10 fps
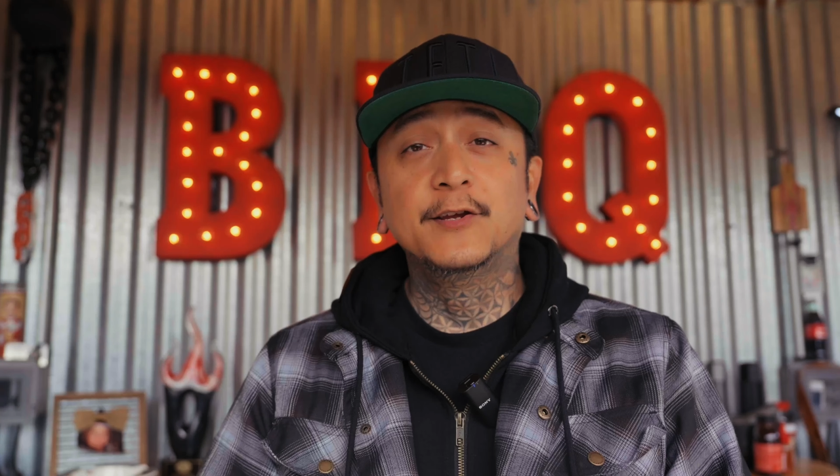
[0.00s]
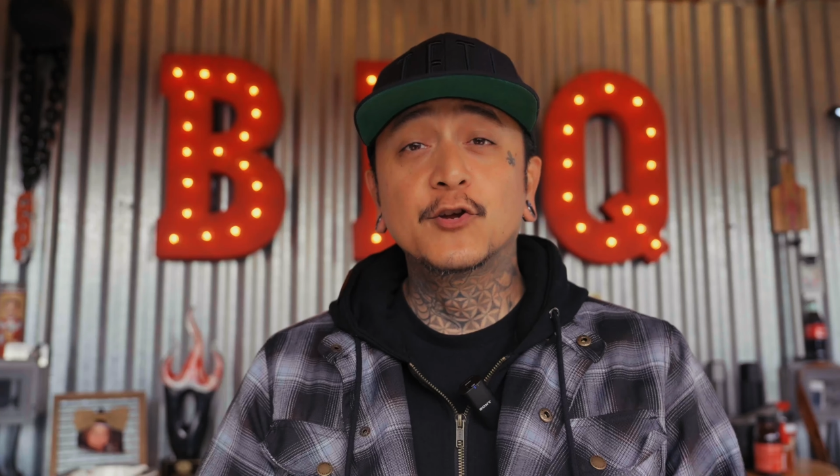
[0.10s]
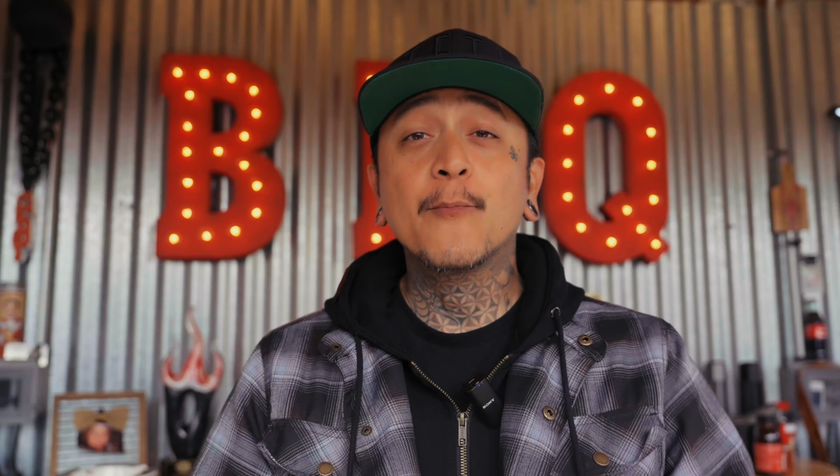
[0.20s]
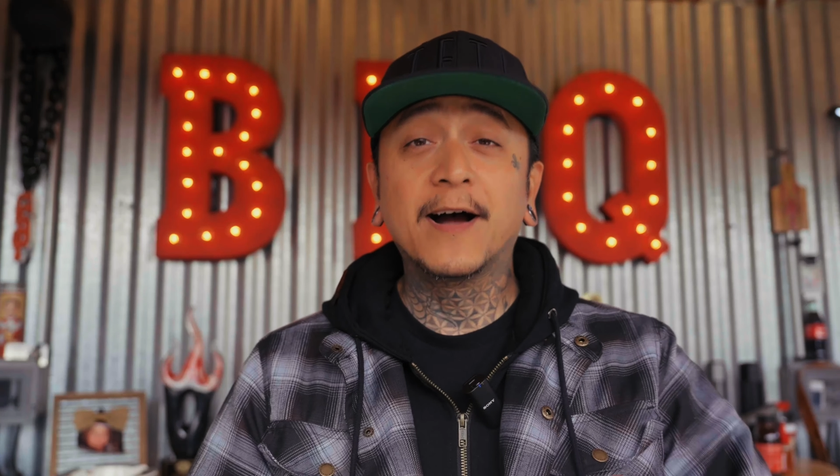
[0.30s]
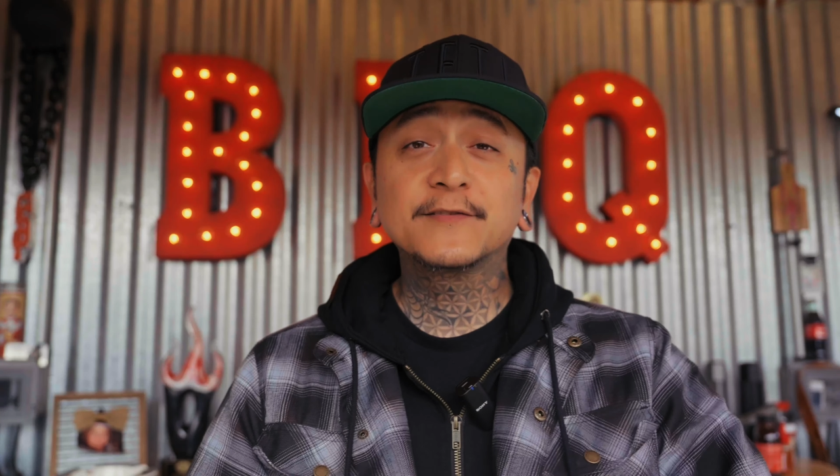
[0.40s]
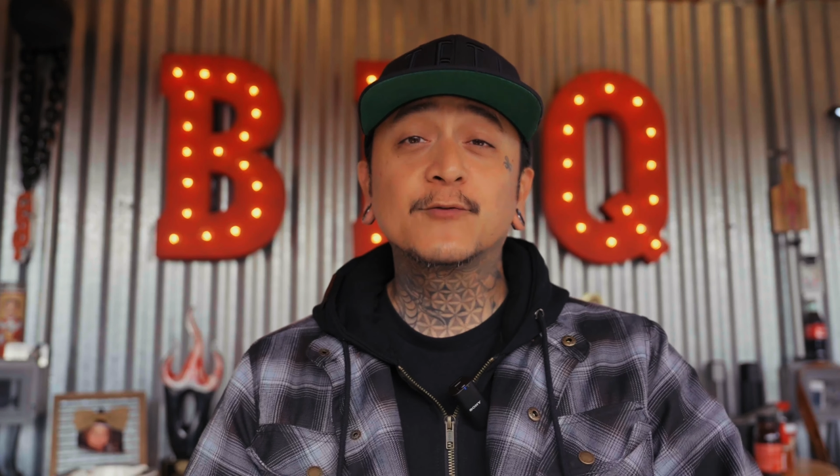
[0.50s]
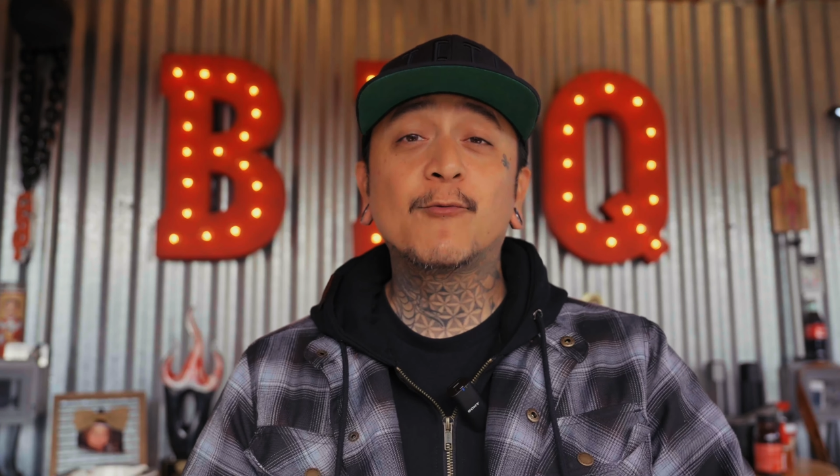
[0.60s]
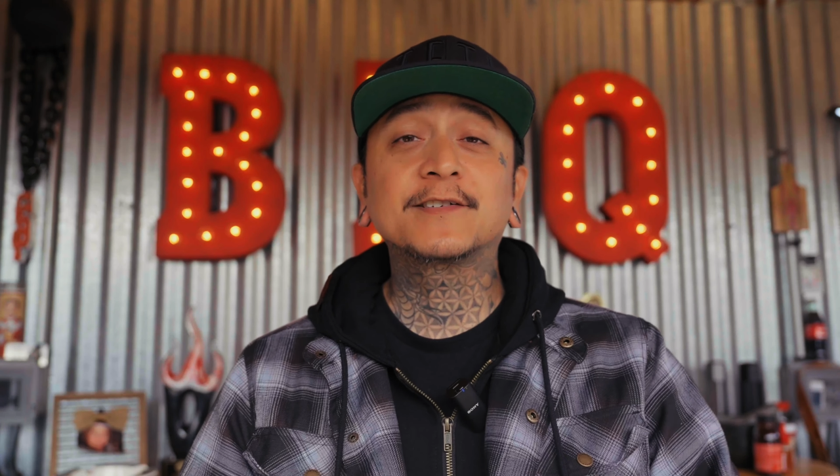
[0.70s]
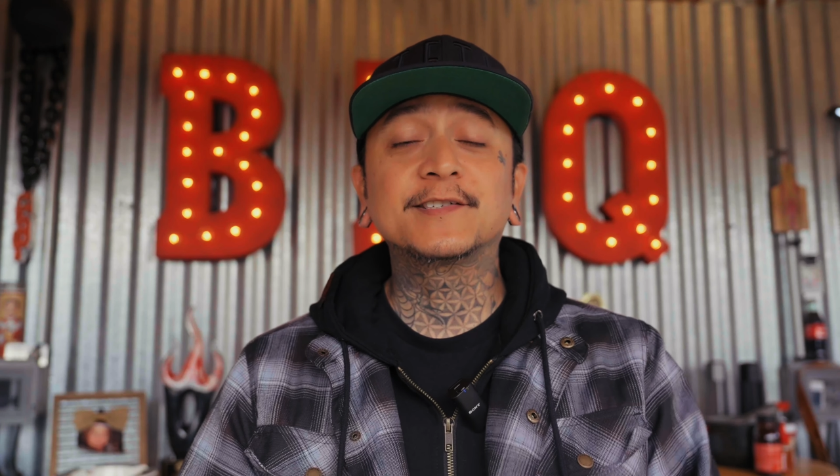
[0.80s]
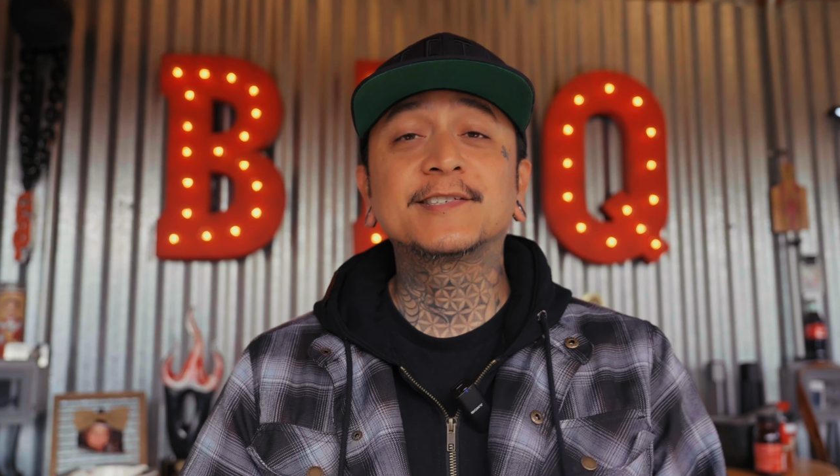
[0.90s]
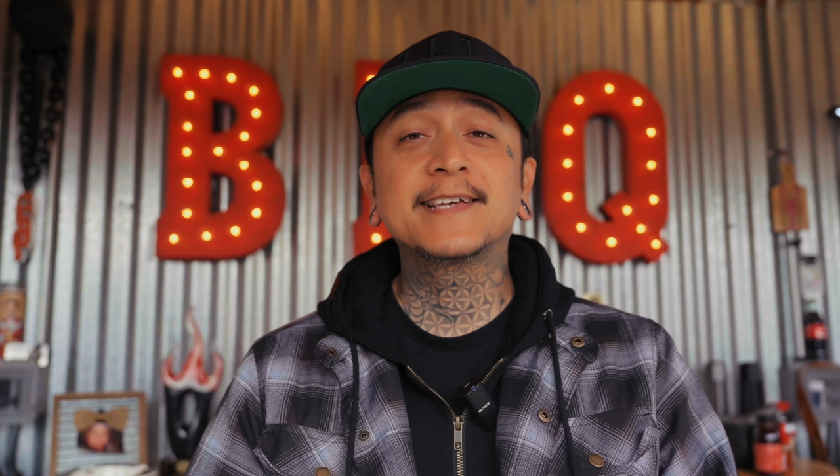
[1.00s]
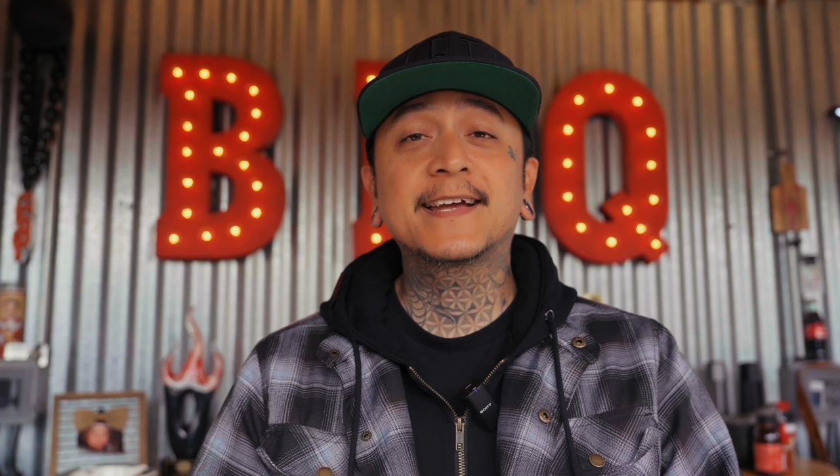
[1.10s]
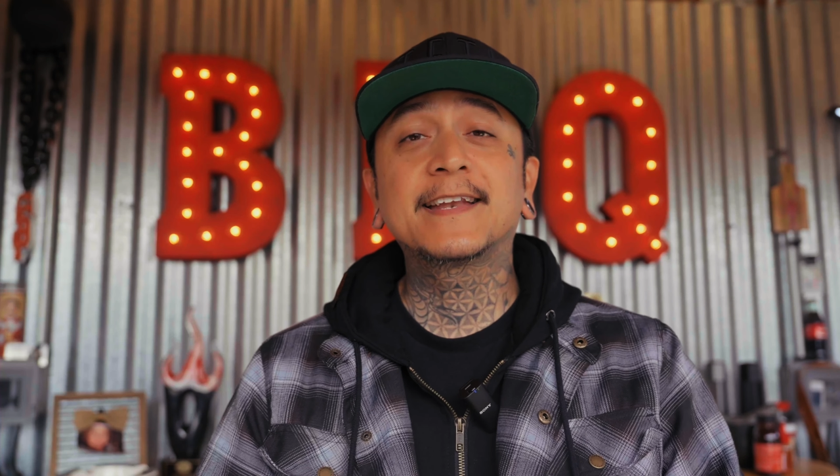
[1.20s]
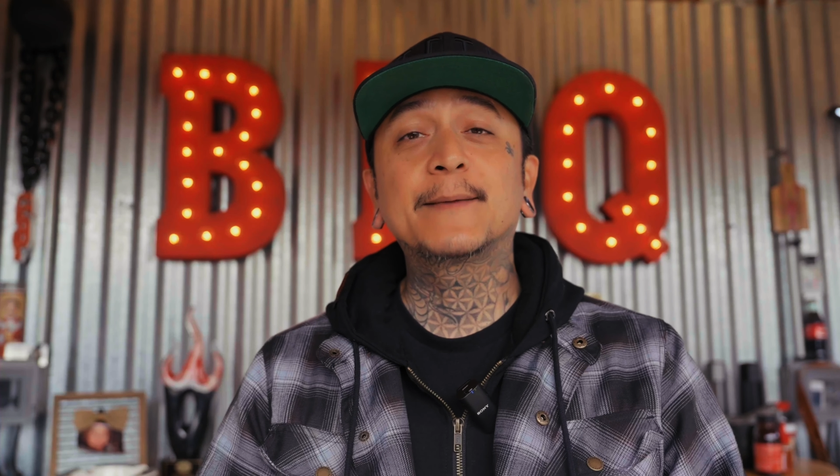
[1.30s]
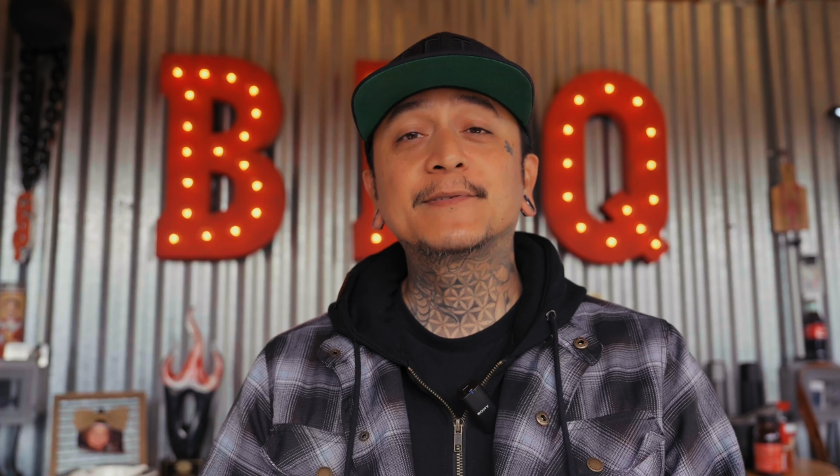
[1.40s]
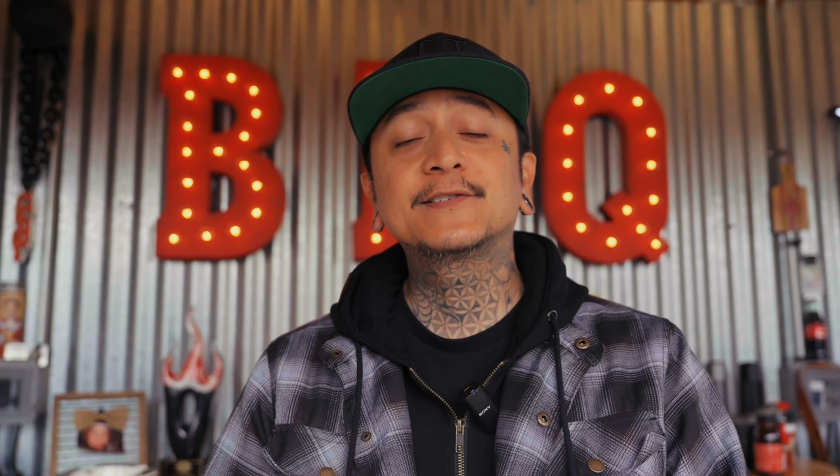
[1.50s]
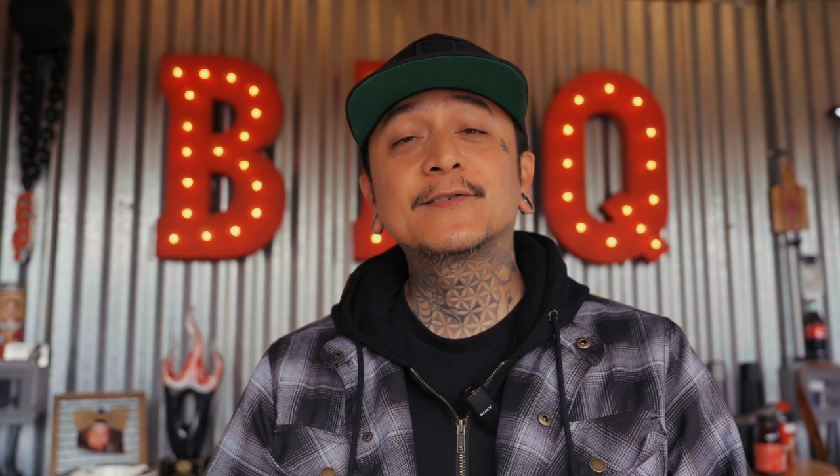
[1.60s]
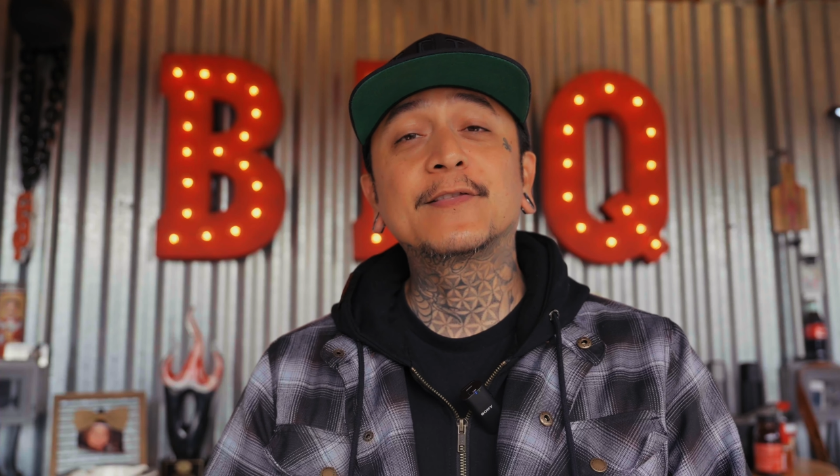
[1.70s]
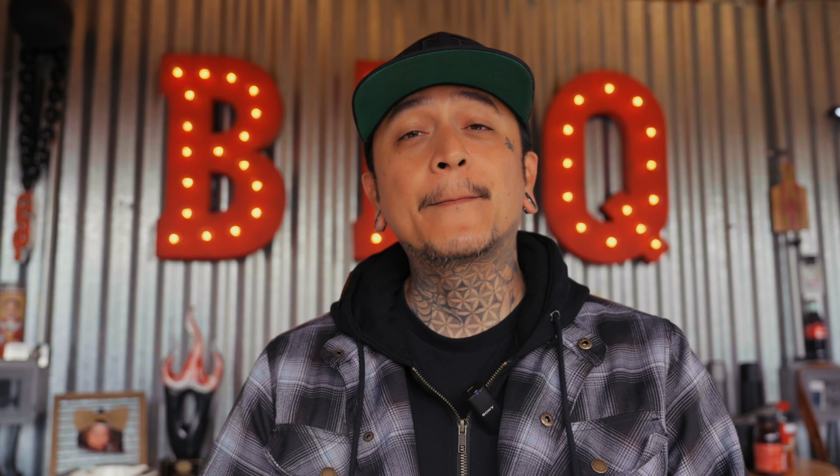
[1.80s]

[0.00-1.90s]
You're about to watch the second episode